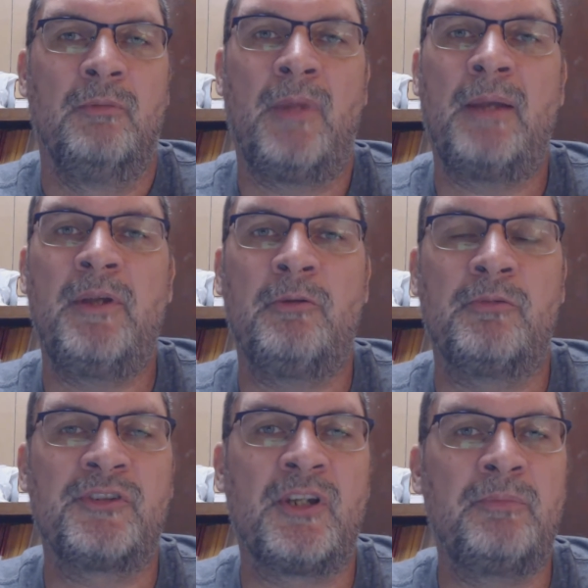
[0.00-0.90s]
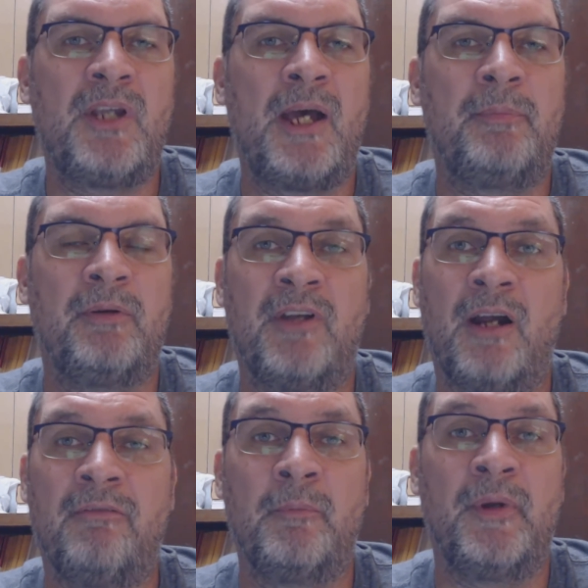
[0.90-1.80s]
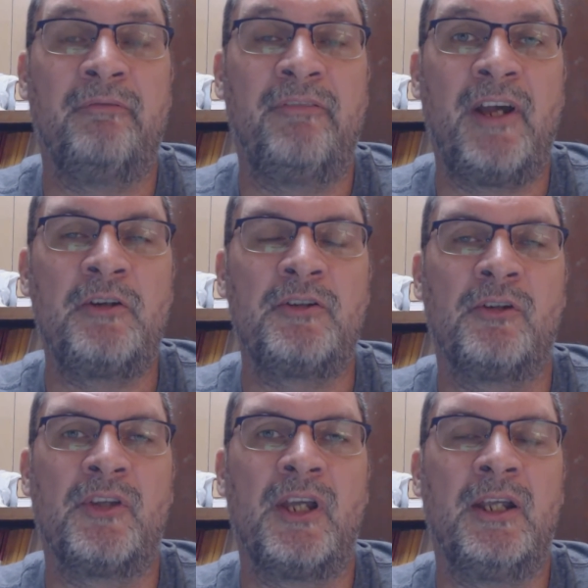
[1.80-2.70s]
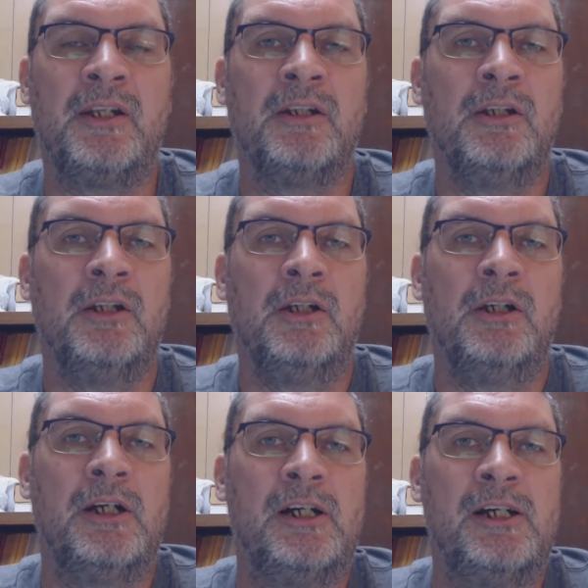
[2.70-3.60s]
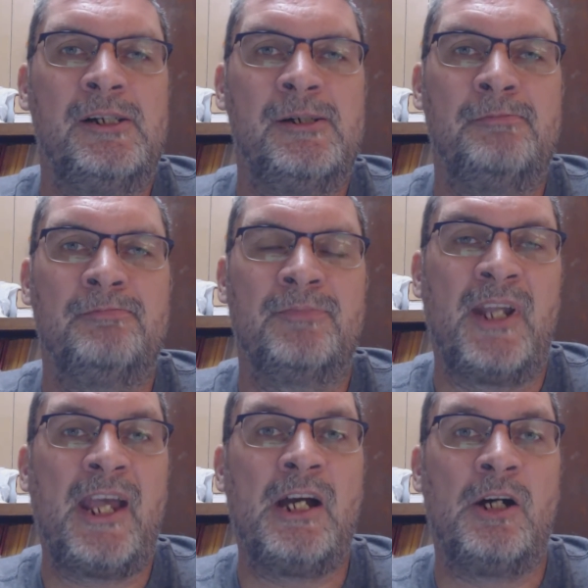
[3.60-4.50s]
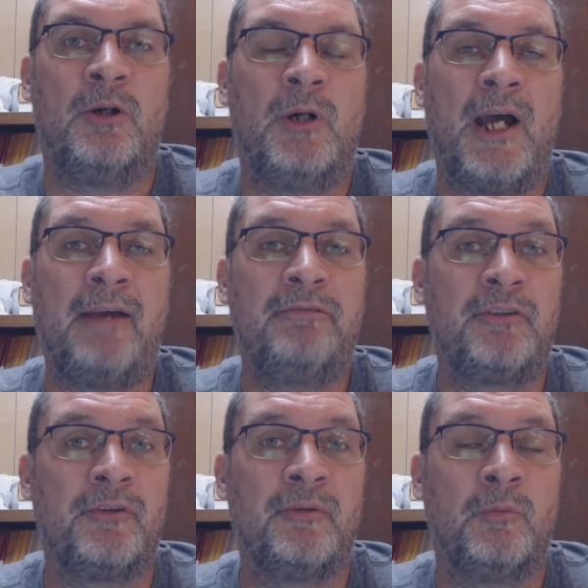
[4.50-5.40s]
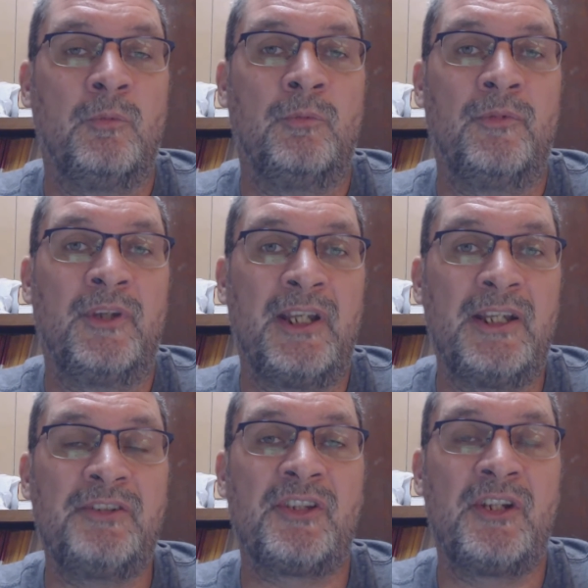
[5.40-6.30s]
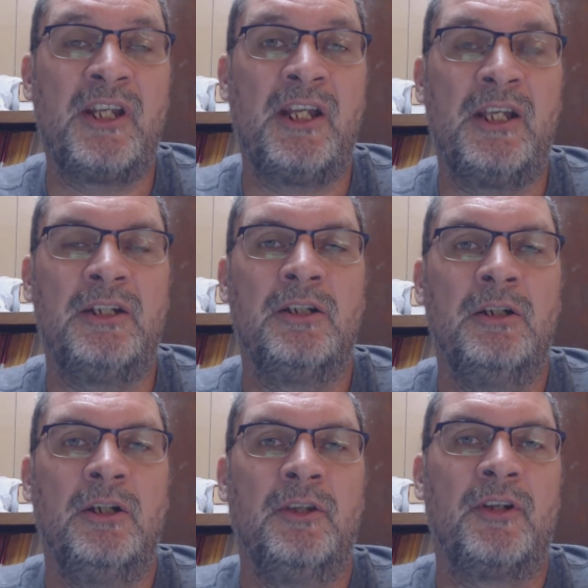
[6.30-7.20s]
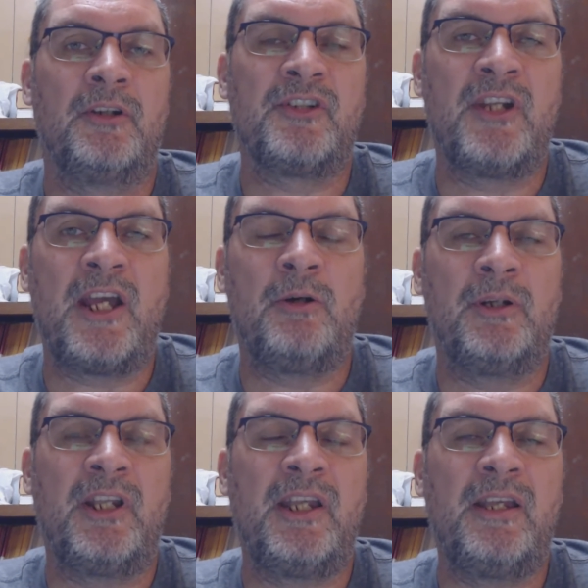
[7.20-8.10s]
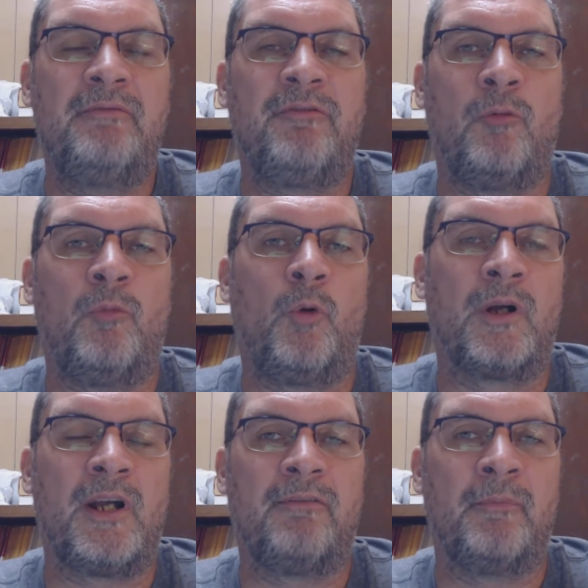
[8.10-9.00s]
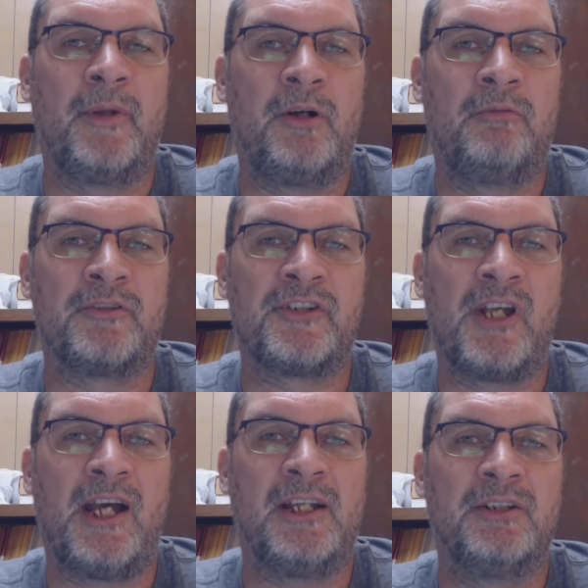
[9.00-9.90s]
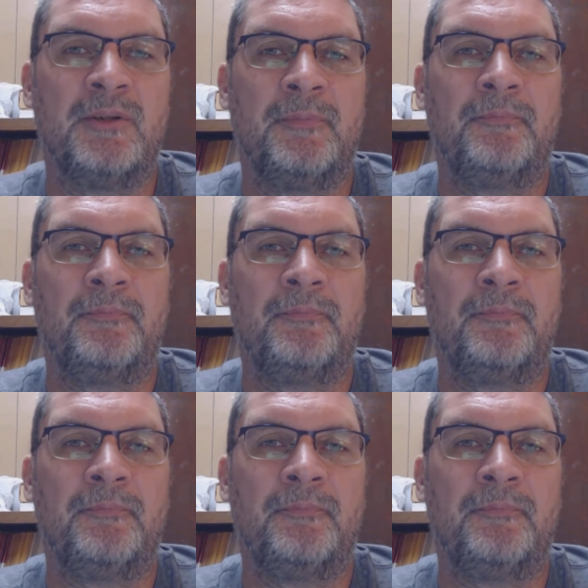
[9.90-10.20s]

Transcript: Maybe it was some type of government failure that now, after the incident, there's now a need for more government oversight.